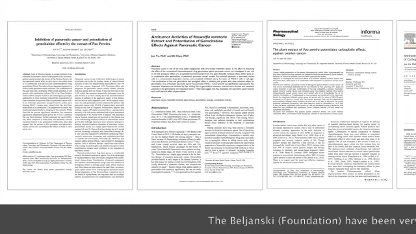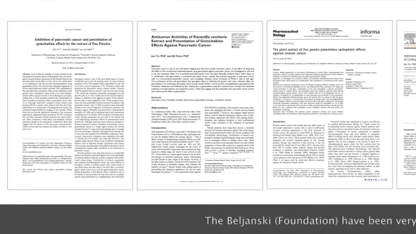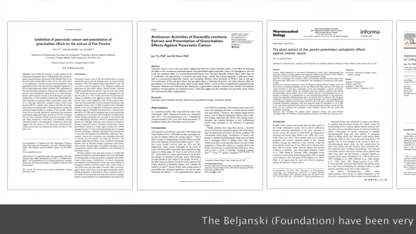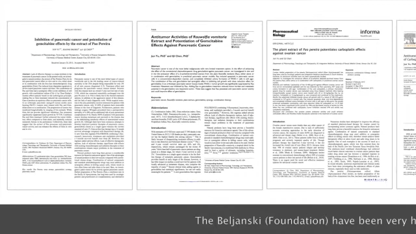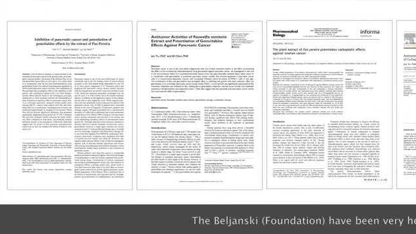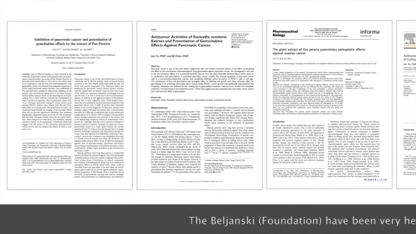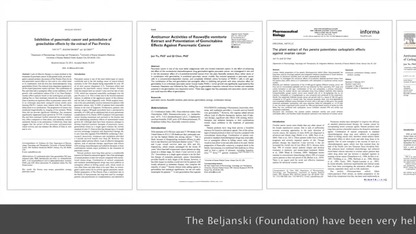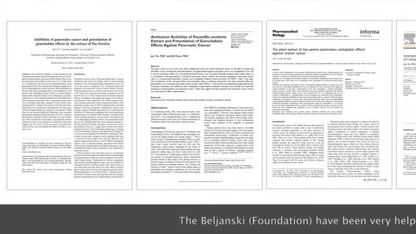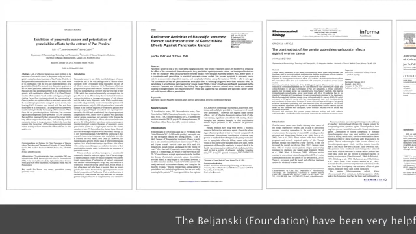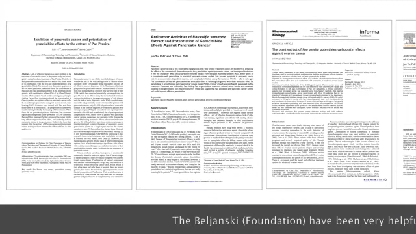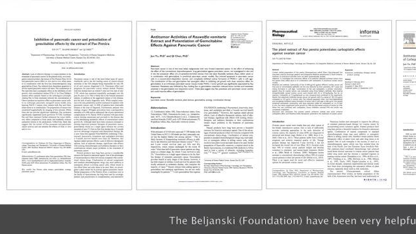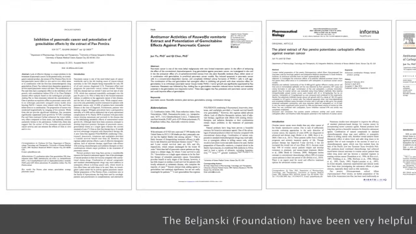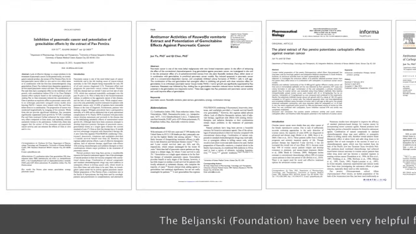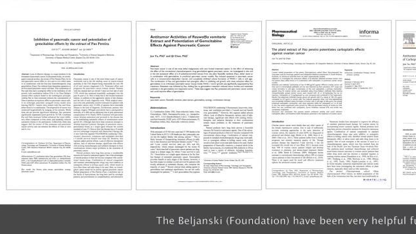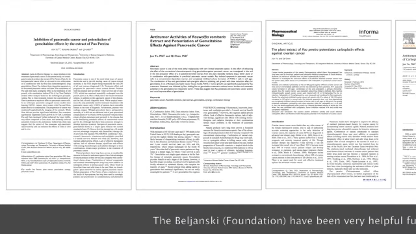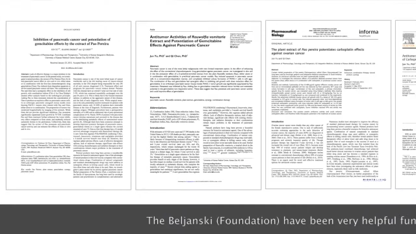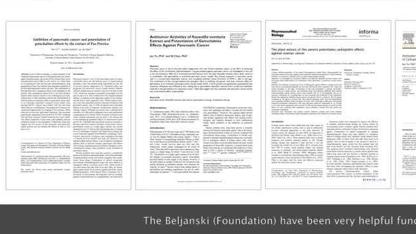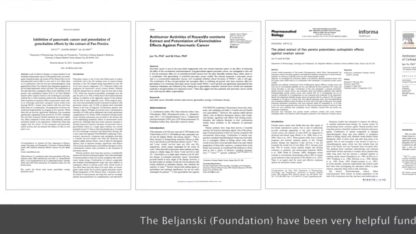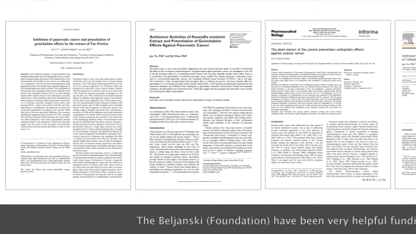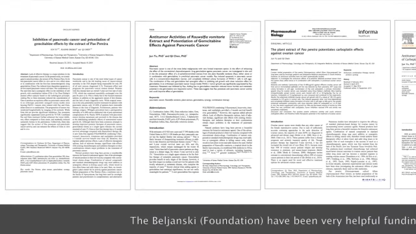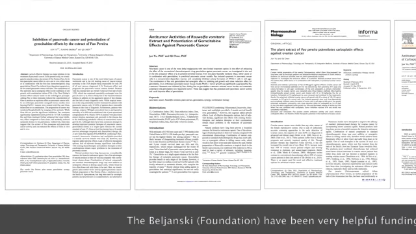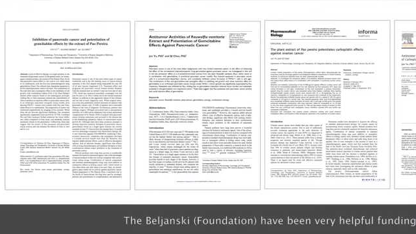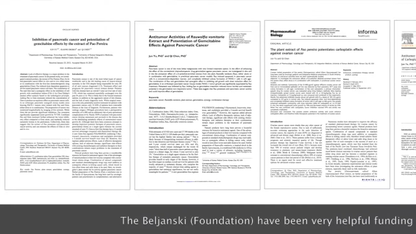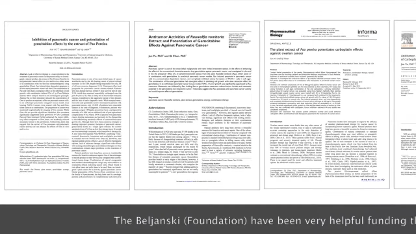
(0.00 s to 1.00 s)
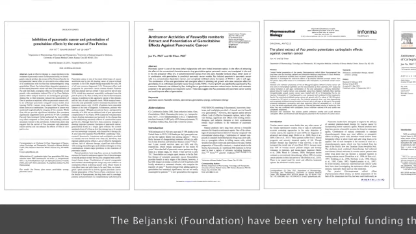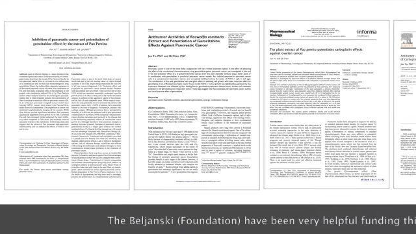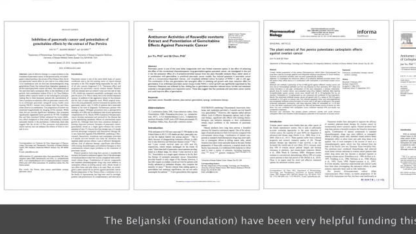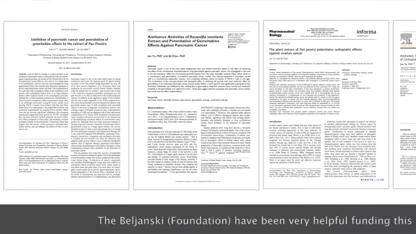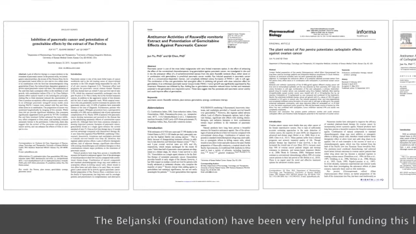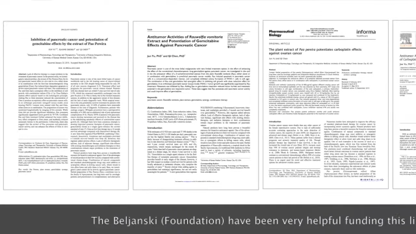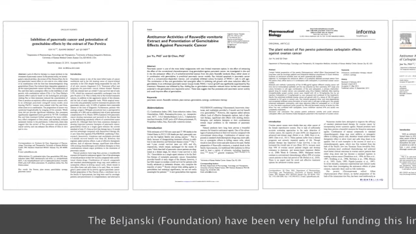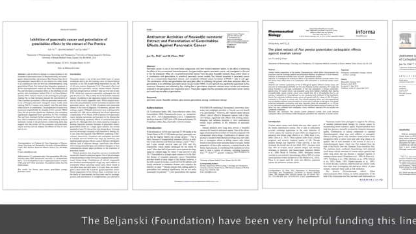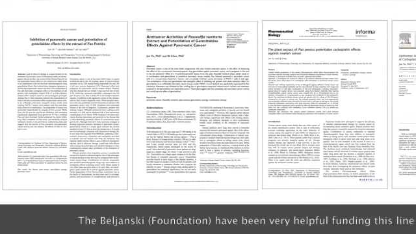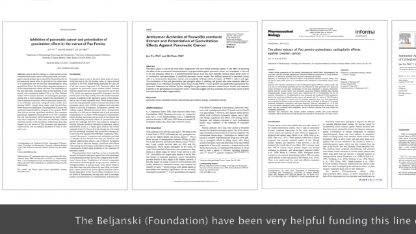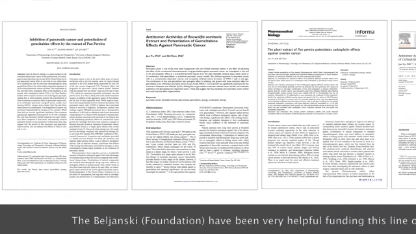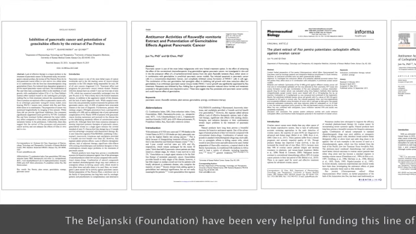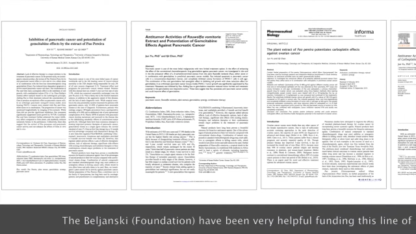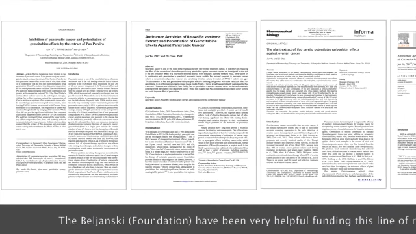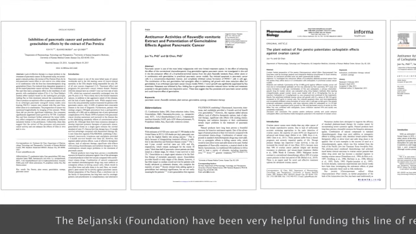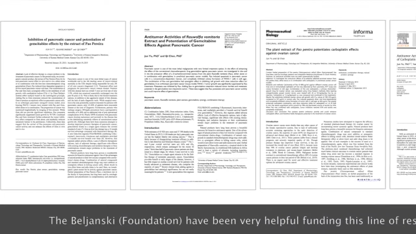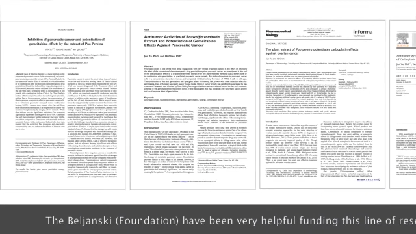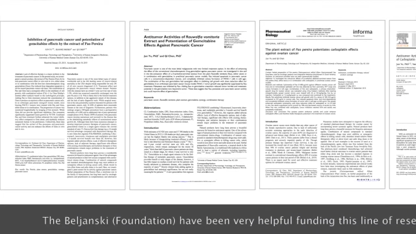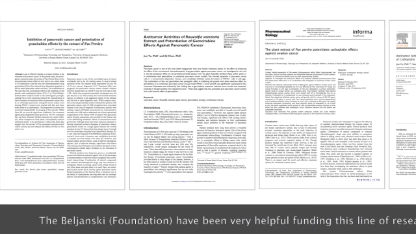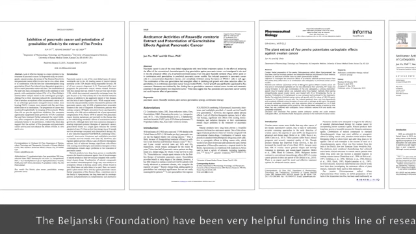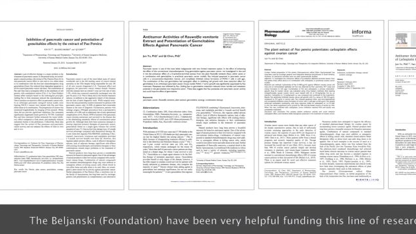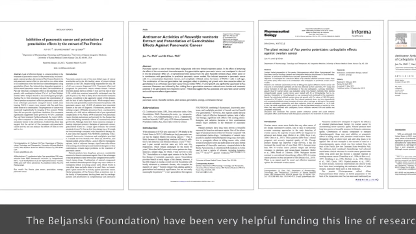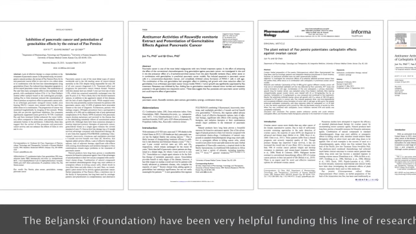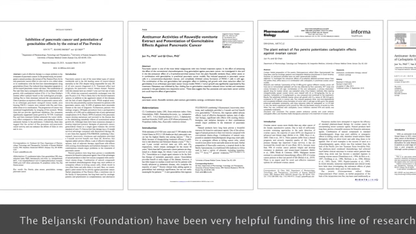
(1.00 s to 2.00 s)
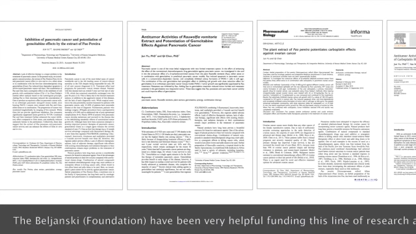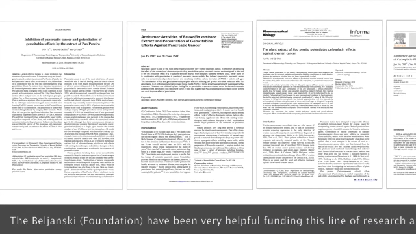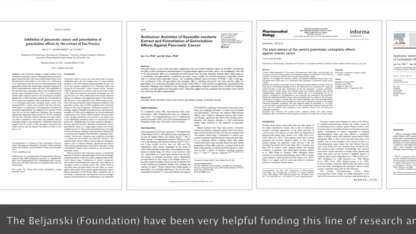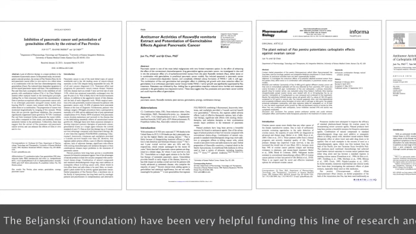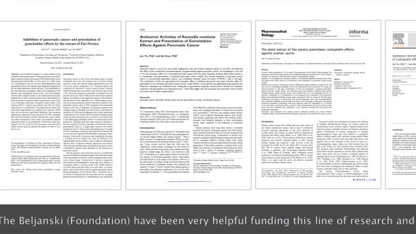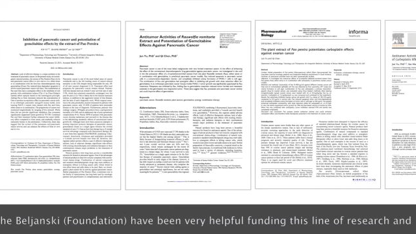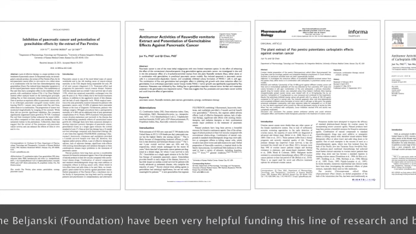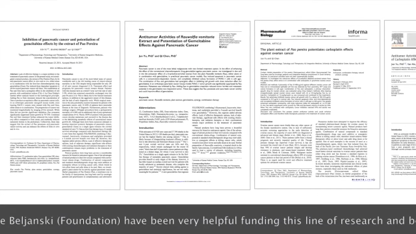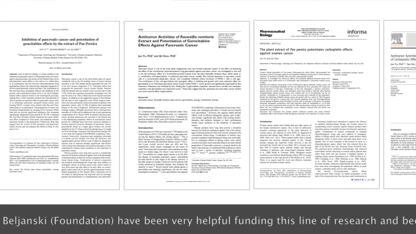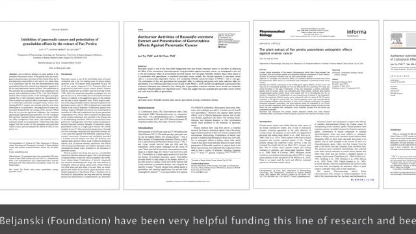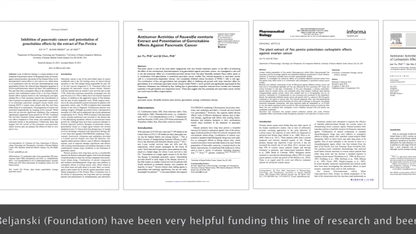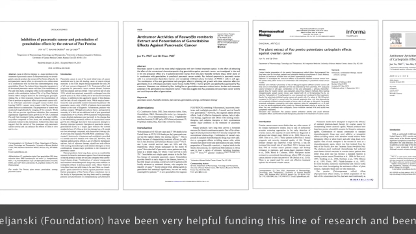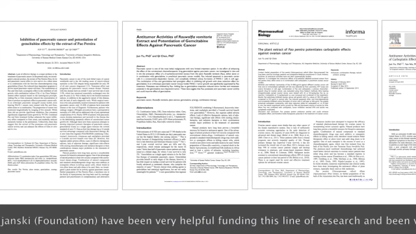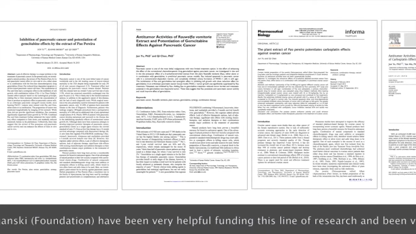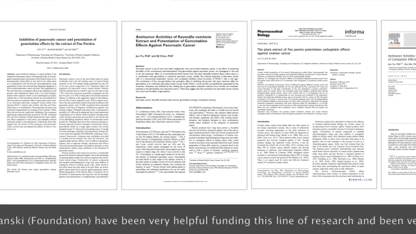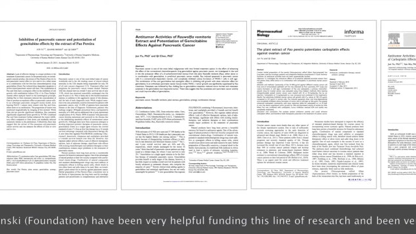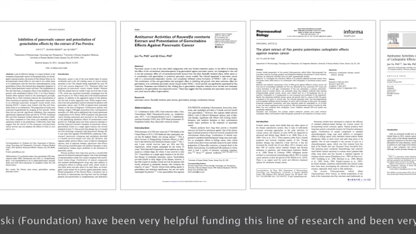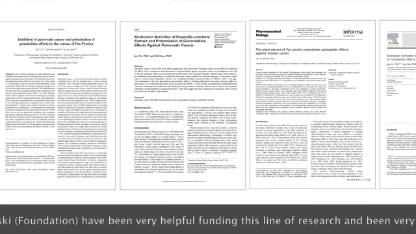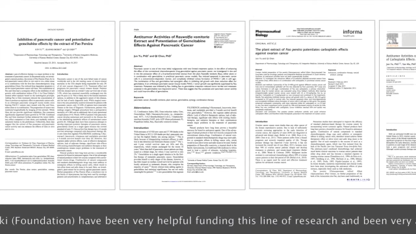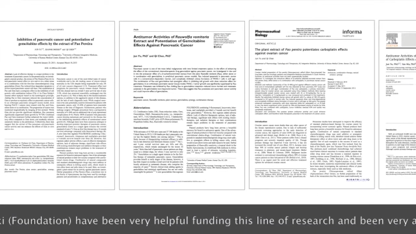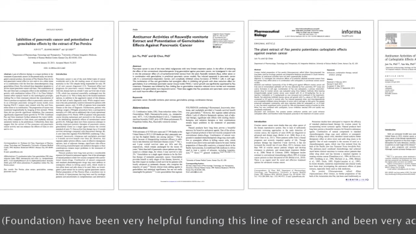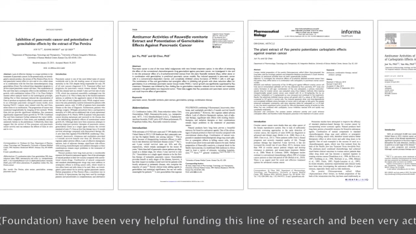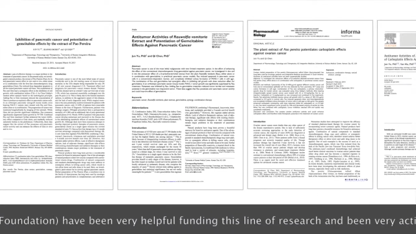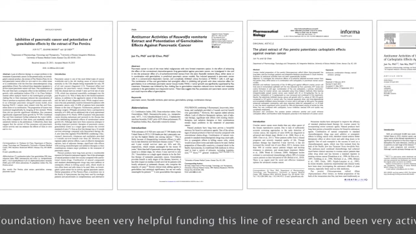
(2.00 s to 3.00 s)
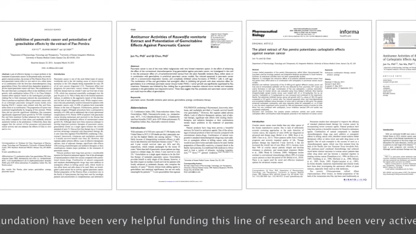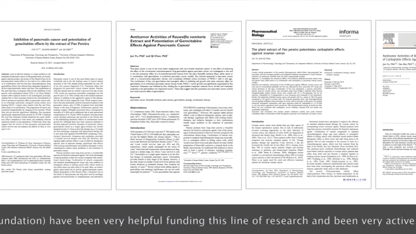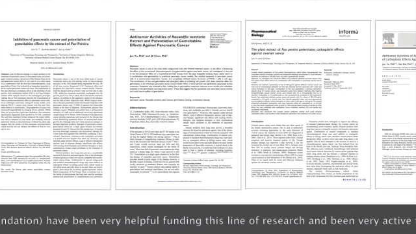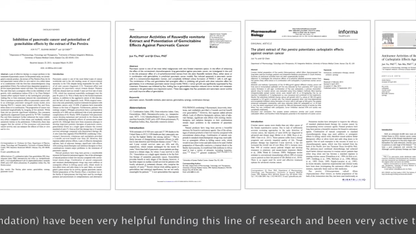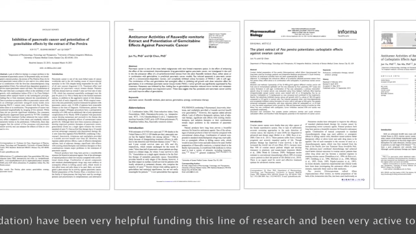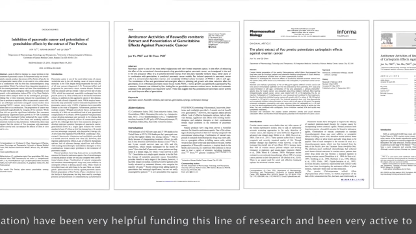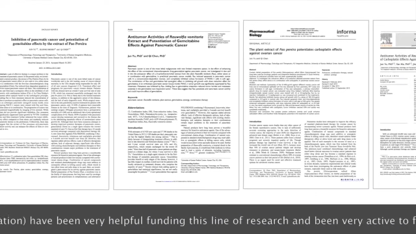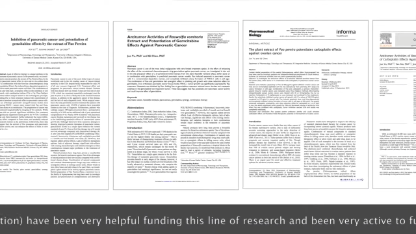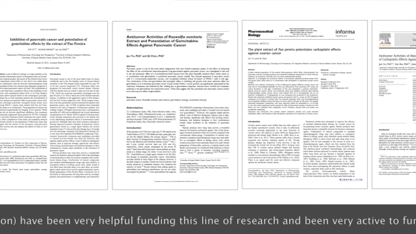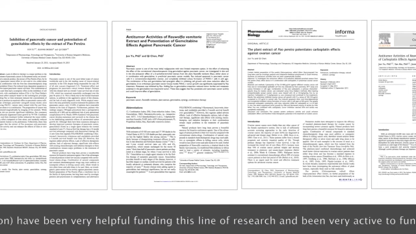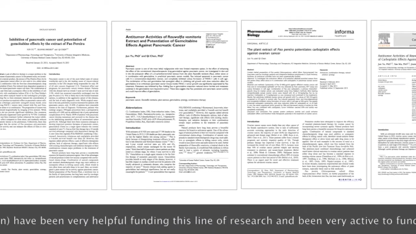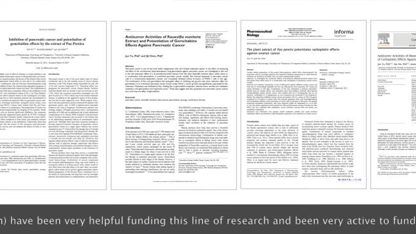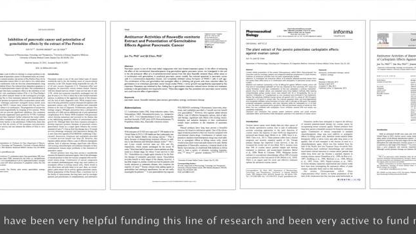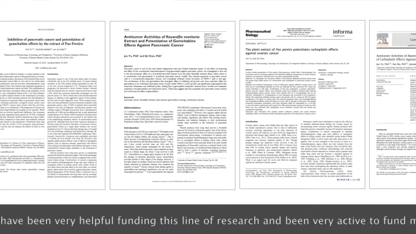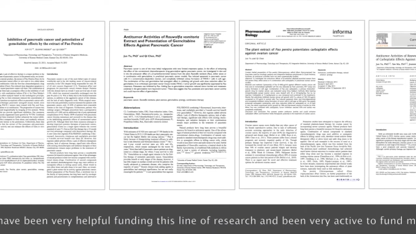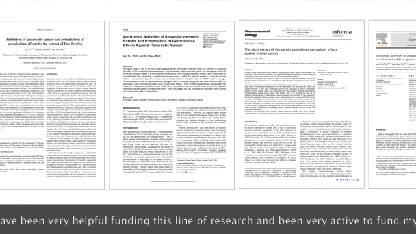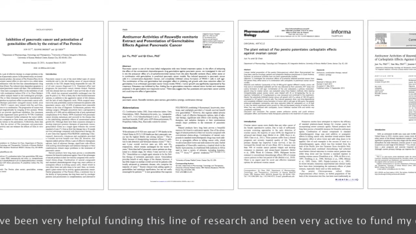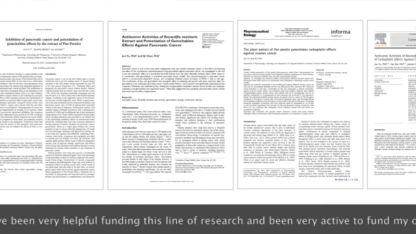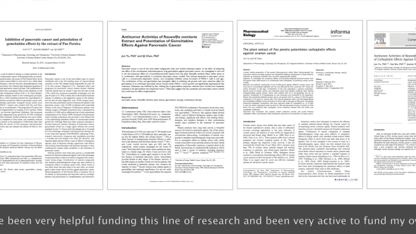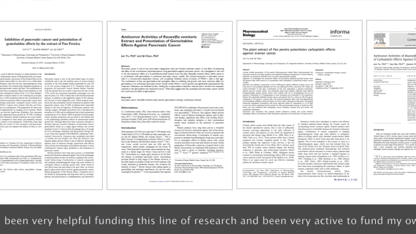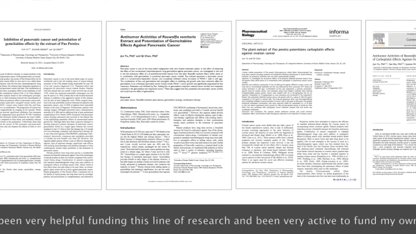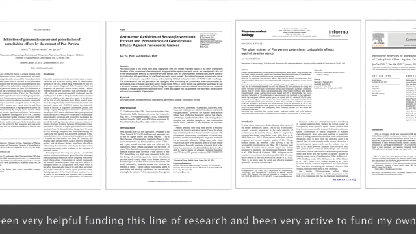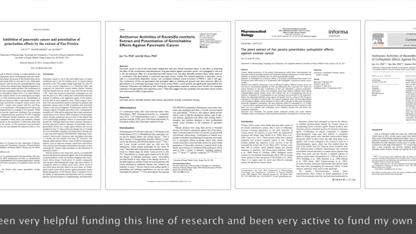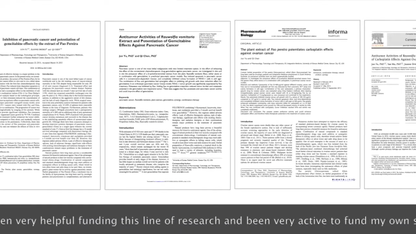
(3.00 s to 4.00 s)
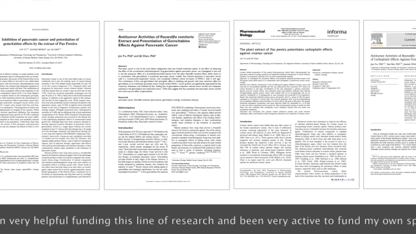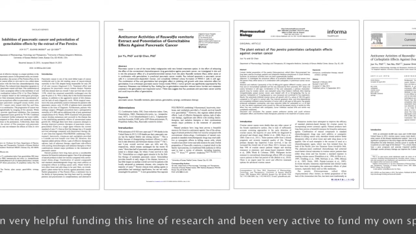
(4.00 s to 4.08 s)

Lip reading: (no speaker visible)